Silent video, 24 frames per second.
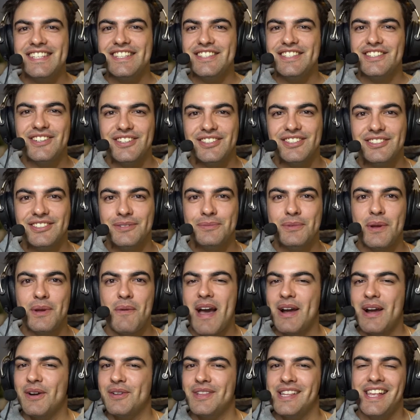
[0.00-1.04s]
It's Josh Crypto
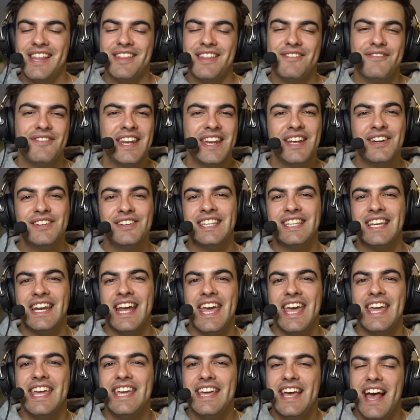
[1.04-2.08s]
back on another video
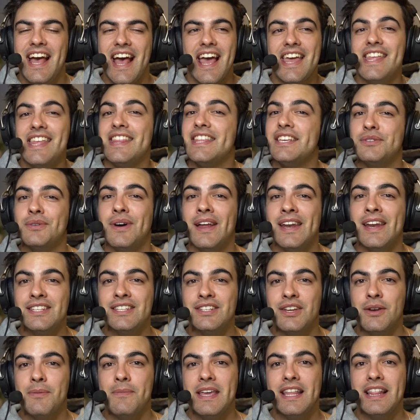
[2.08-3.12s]
today. In this one, it's
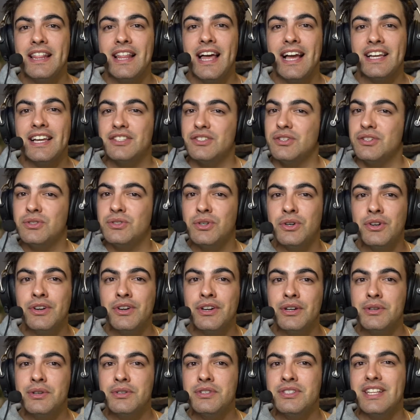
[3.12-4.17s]
going to be like a
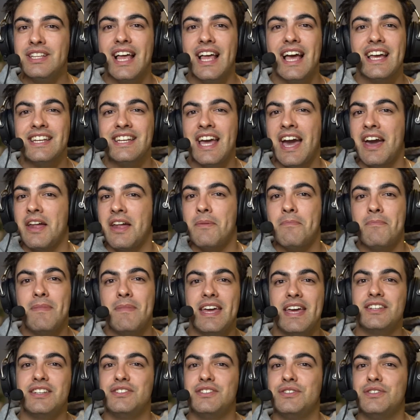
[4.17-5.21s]
tutorial slash how to
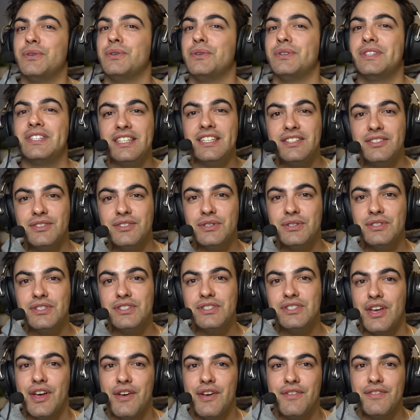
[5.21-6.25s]
manage your Discord
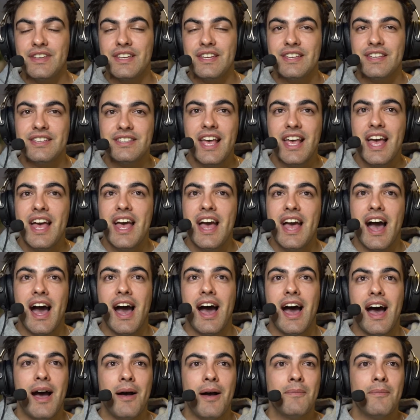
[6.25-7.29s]
servers.
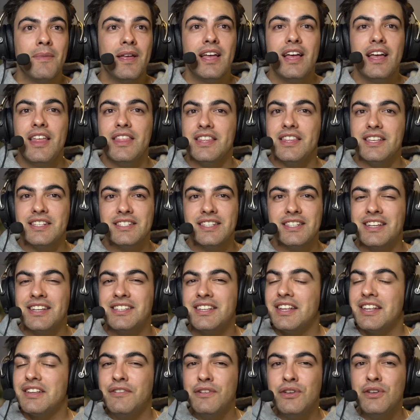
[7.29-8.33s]
There's just
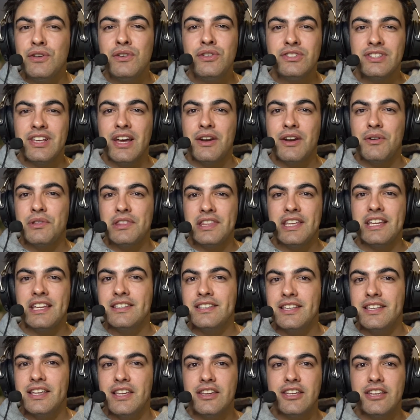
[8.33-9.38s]
a few subtle things
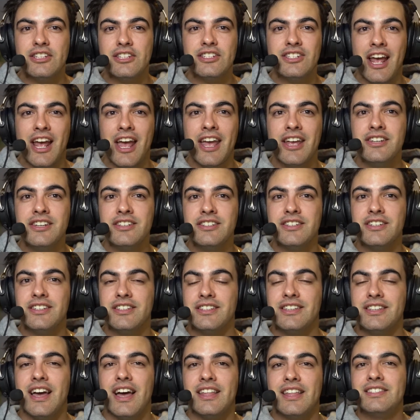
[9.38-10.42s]
that you can change to
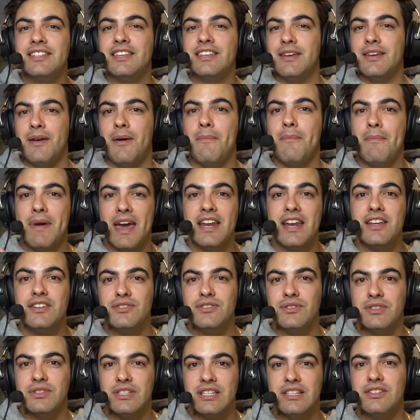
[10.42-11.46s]
start to manage
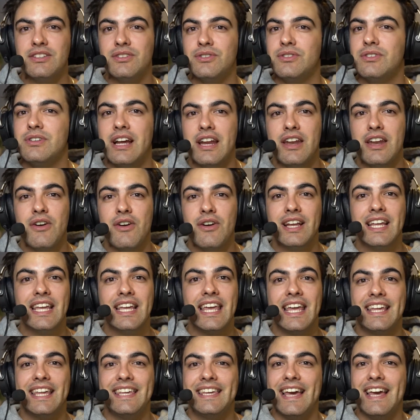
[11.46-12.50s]
your Discord. I know it can
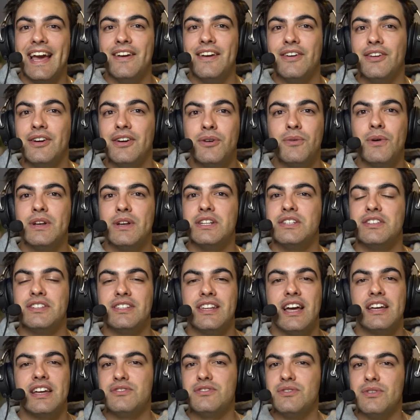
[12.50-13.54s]
get chaotic once you
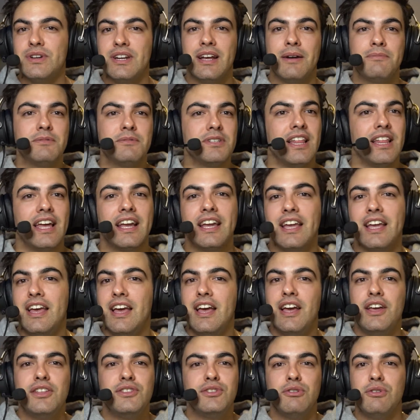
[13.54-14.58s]
start joining up to like
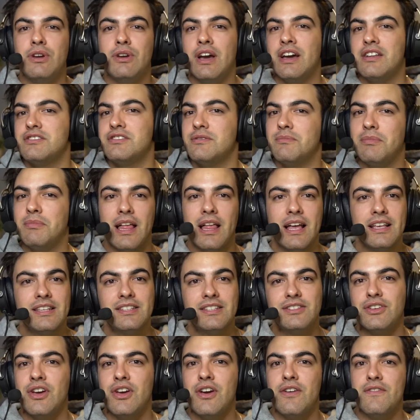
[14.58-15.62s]
200 plus
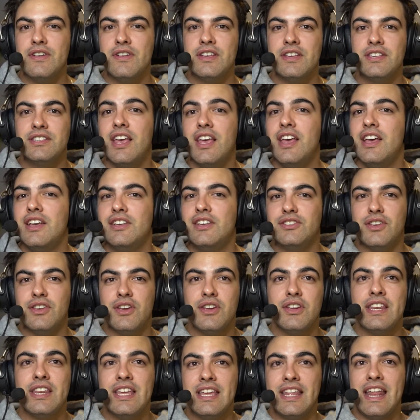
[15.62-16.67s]
servers, so
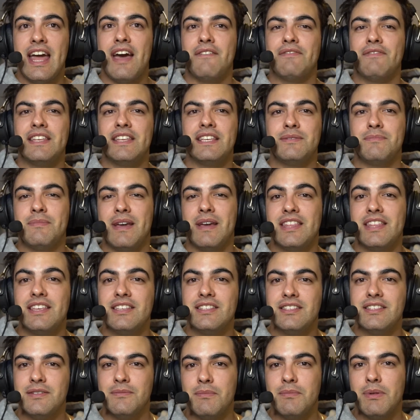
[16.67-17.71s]
you need to have these
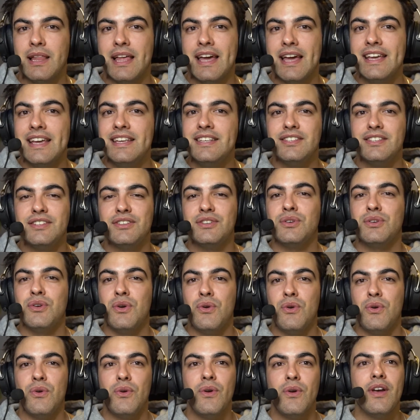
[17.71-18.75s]
methods in place
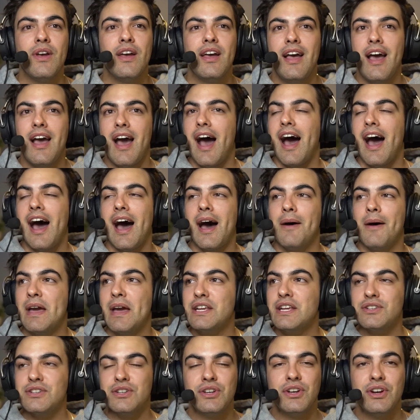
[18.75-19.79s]
to
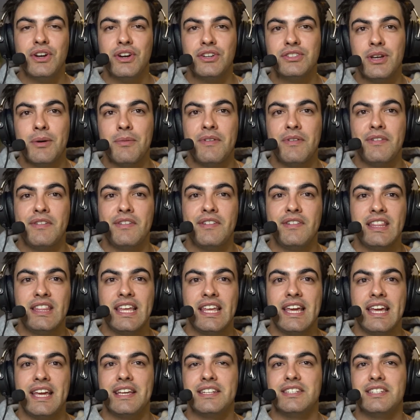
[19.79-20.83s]
make sure you're on top of
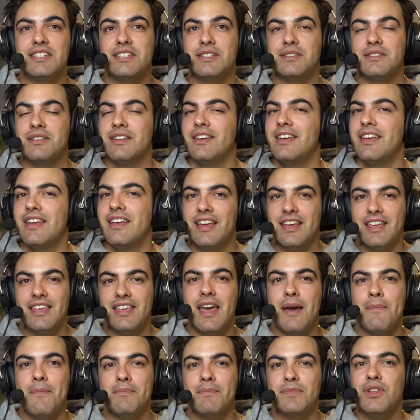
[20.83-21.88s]
everything and just
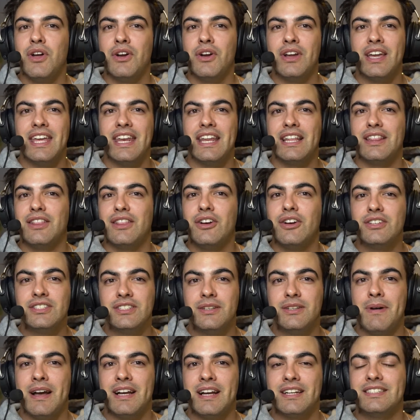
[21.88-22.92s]
not getting lost
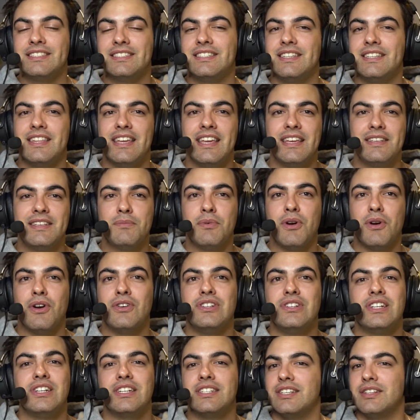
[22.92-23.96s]
amongst these
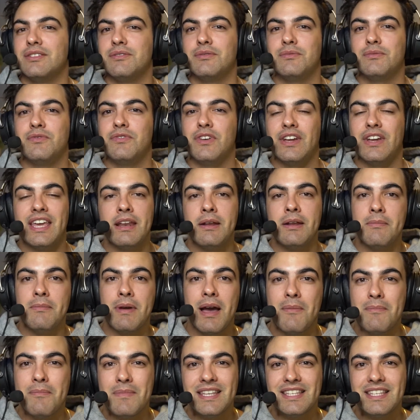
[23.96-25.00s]
projects and forgetting
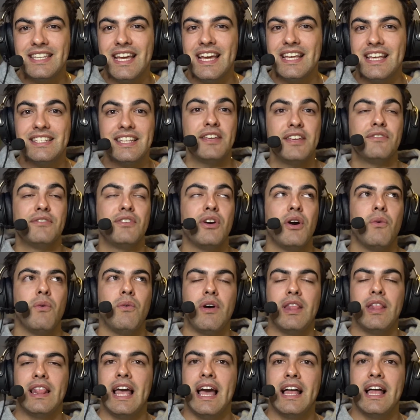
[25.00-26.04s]
about mint dates that you've got
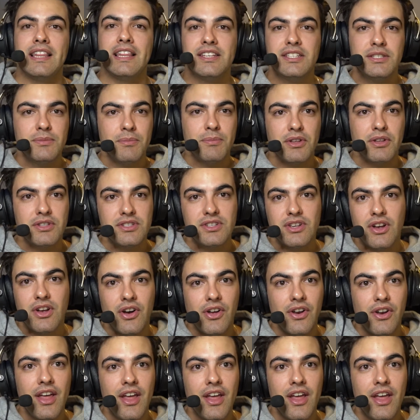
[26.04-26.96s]
allow list spots on.